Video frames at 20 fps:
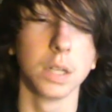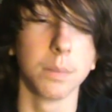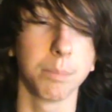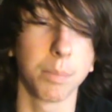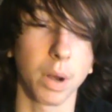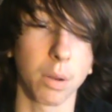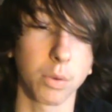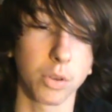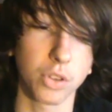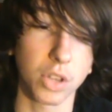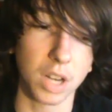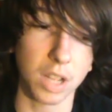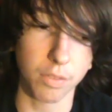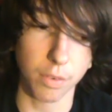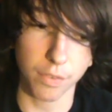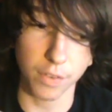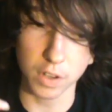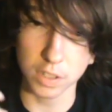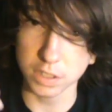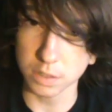But I'm just going to give
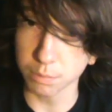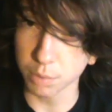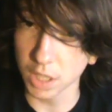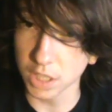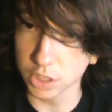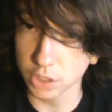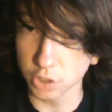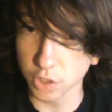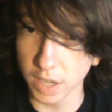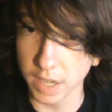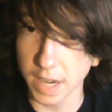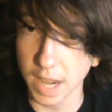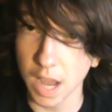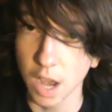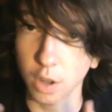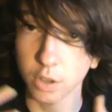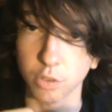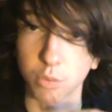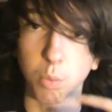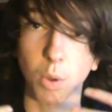a first impressions right
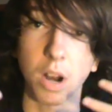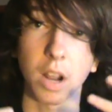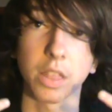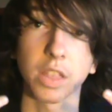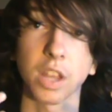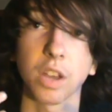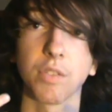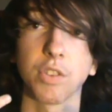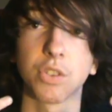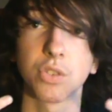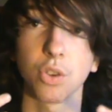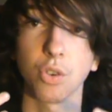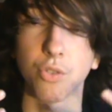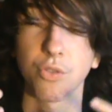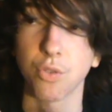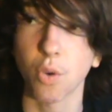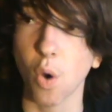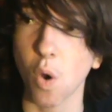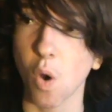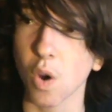now, just what I think of it so
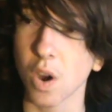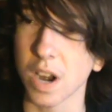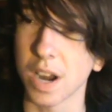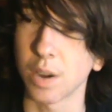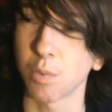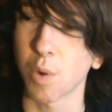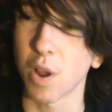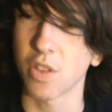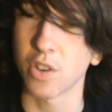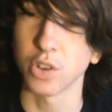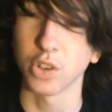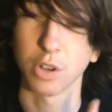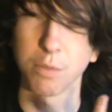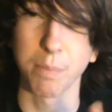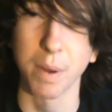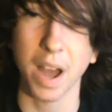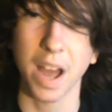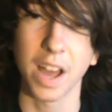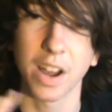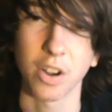far, and whether you should
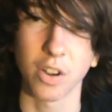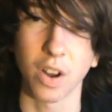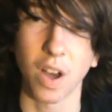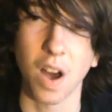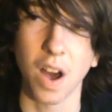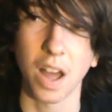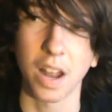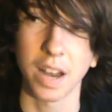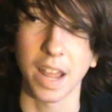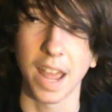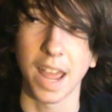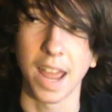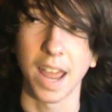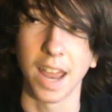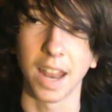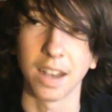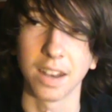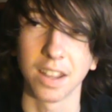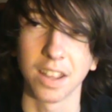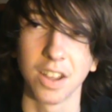buy it or not,
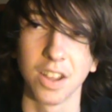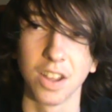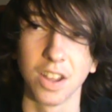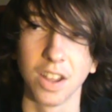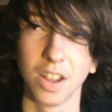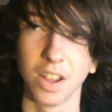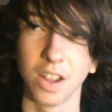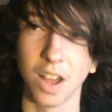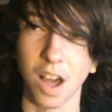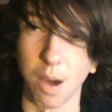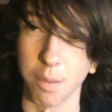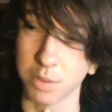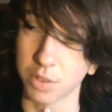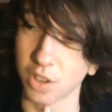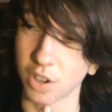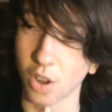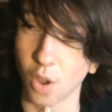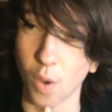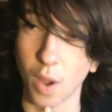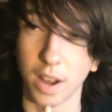and I'm just
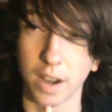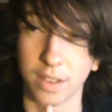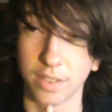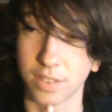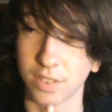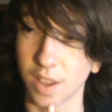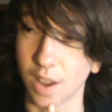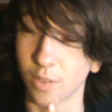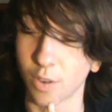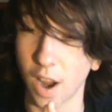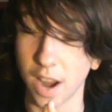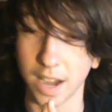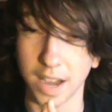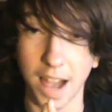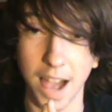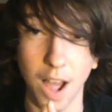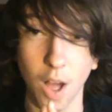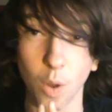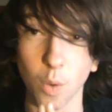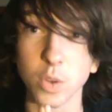going to go ahead and say right
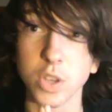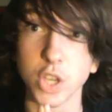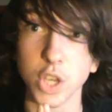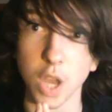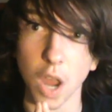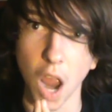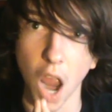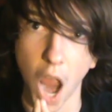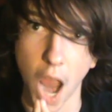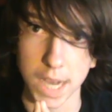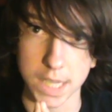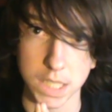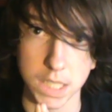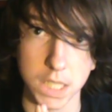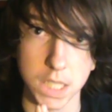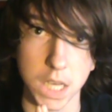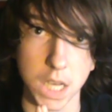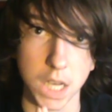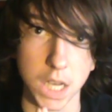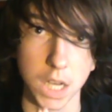now,
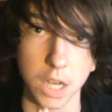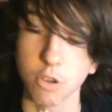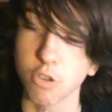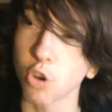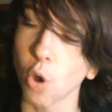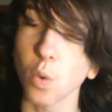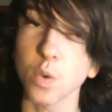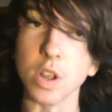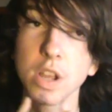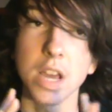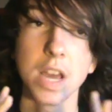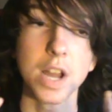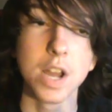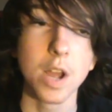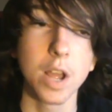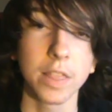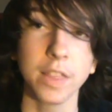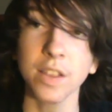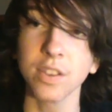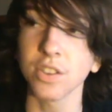yes!
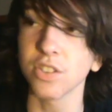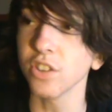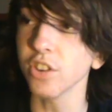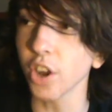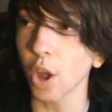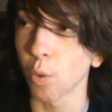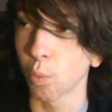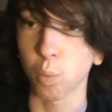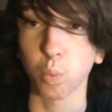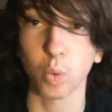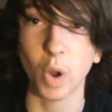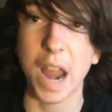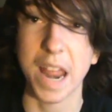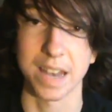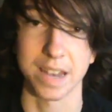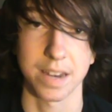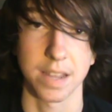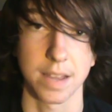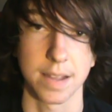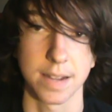This isn't a
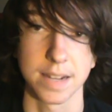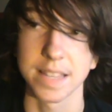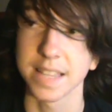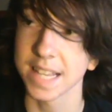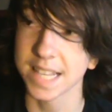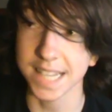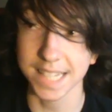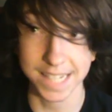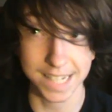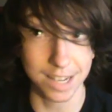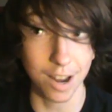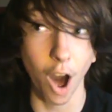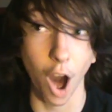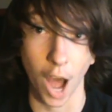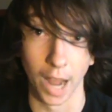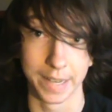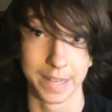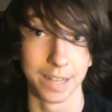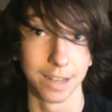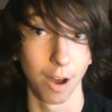rent. This is
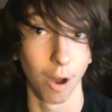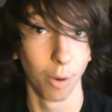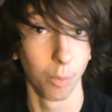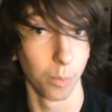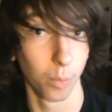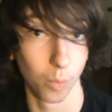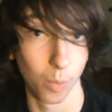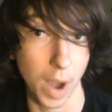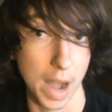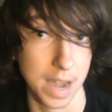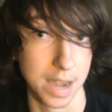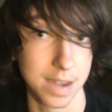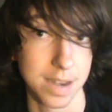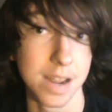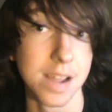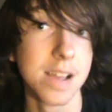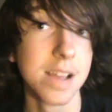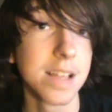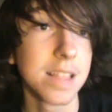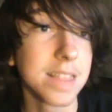not a rent.
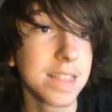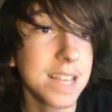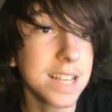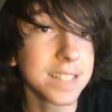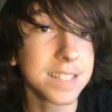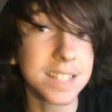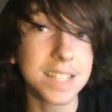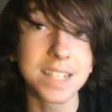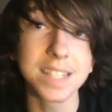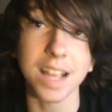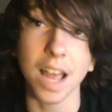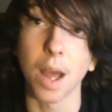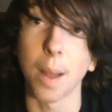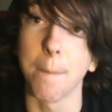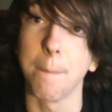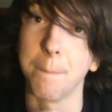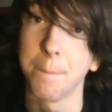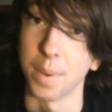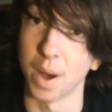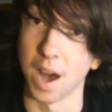This is a
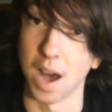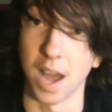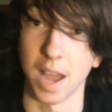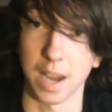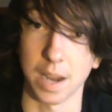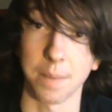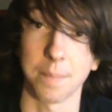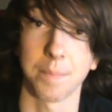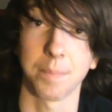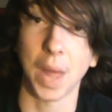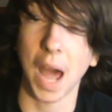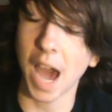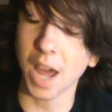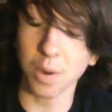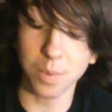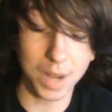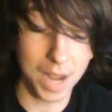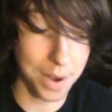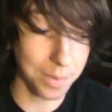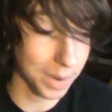buy. I
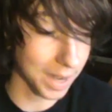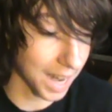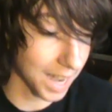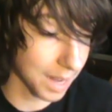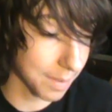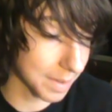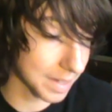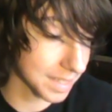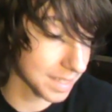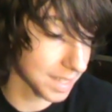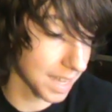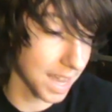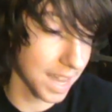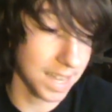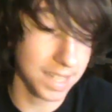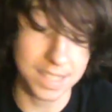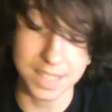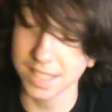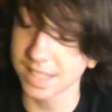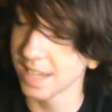don't care what anybody
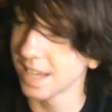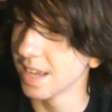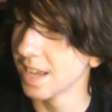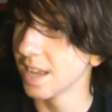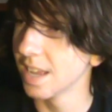says.